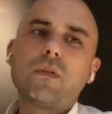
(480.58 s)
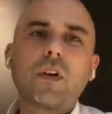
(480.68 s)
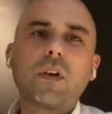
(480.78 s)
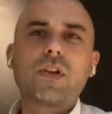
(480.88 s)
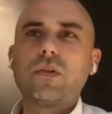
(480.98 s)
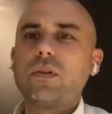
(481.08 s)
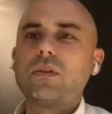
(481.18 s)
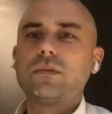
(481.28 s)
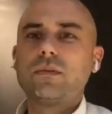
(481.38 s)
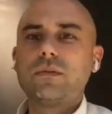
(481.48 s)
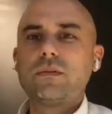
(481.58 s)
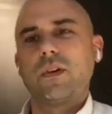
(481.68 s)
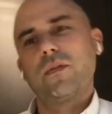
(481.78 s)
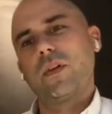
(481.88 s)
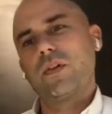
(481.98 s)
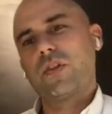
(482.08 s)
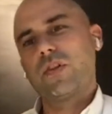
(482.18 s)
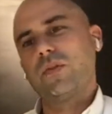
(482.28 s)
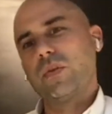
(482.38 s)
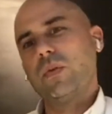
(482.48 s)
functional
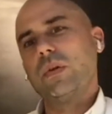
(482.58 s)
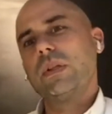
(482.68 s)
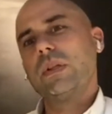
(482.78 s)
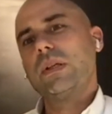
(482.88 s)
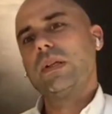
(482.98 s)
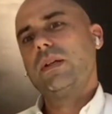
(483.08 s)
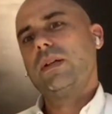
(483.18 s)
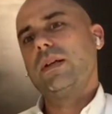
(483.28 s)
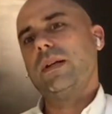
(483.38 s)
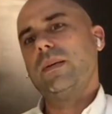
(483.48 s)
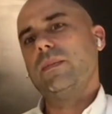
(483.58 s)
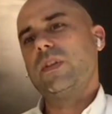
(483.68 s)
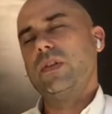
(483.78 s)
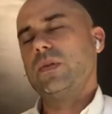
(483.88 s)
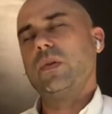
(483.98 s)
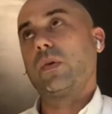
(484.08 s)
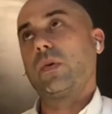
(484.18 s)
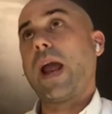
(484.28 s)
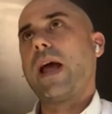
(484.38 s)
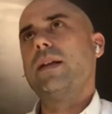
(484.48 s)
tool to do
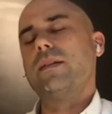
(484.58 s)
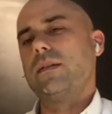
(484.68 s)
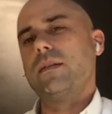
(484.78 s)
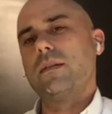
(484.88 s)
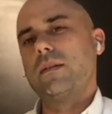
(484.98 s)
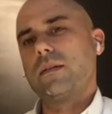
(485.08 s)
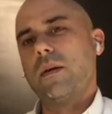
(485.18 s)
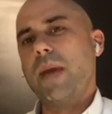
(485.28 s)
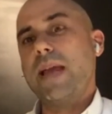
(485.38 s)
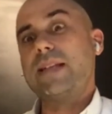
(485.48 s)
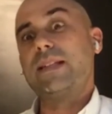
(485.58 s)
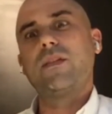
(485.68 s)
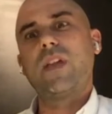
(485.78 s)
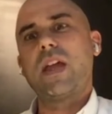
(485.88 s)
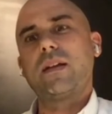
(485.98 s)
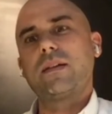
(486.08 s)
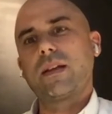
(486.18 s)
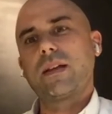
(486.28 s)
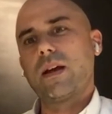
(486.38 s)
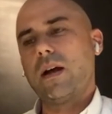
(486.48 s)
grand and amazing
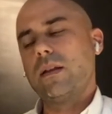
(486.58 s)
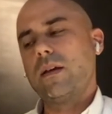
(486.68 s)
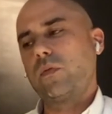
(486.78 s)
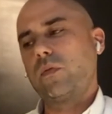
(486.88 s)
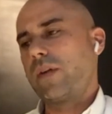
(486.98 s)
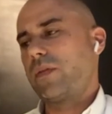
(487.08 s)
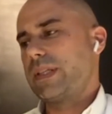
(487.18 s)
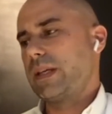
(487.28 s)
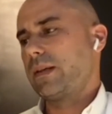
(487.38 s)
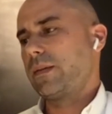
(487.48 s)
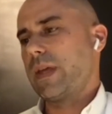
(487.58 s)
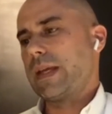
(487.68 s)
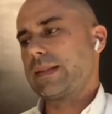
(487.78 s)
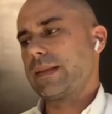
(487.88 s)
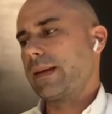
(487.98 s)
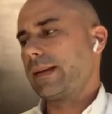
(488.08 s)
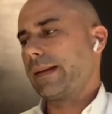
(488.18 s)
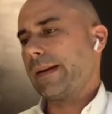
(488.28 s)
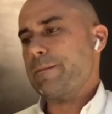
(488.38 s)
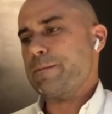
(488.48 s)
things. I love referencing things like
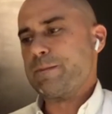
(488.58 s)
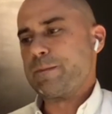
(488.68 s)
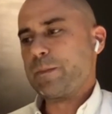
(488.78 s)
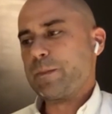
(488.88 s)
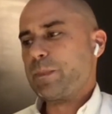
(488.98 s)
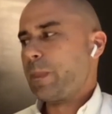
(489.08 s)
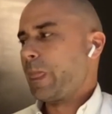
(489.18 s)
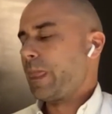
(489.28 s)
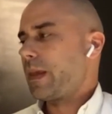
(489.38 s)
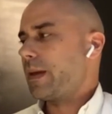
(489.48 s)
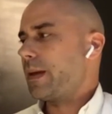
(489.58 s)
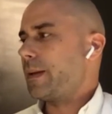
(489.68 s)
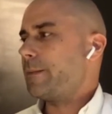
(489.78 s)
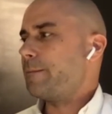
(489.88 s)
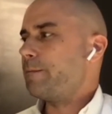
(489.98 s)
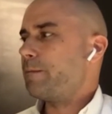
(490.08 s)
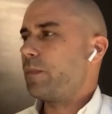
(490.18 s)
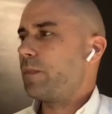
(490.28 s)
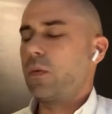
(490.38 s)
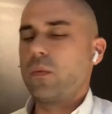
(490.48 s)
the
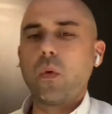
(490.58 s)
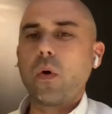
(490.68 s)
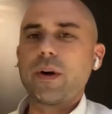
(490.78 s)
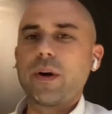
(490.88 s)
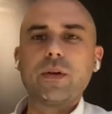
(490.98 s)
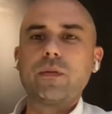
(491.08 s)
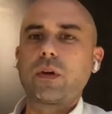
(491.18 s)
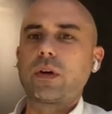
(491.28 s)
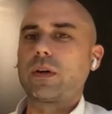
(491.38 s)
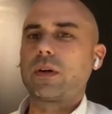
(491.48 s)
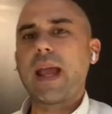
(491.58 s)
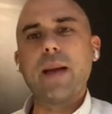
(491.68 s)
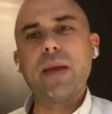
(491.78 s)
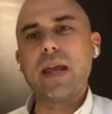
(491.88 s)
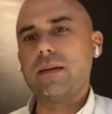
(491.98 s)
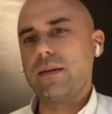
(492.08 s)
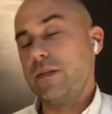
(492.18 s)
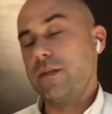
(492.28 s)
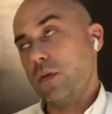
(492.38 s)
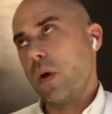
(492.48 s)
"War Is Over" campaign,
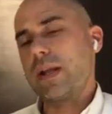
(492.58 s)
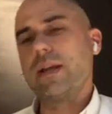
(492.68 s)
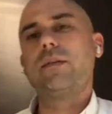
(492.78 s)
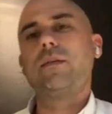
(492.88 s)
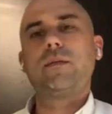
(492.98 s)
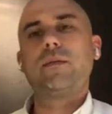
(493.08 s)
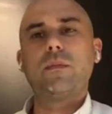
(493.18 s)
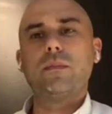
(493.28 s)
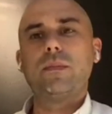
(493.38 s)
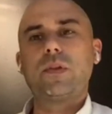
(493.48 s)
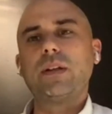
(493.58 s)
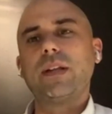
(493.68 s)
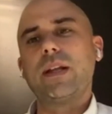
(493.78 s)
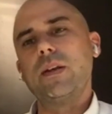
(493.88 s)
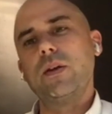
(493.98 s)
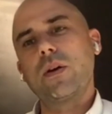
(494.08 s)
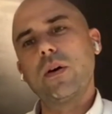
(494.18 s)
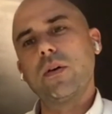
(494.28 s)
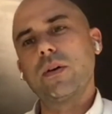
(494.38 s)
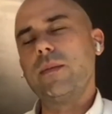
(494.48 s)
"If You Want It," from John Lennon and
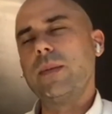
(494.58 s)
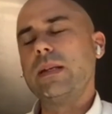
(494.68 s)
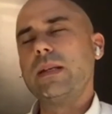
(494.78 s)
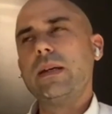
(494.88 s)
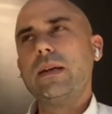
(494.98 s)
Yoko Ono. I mean,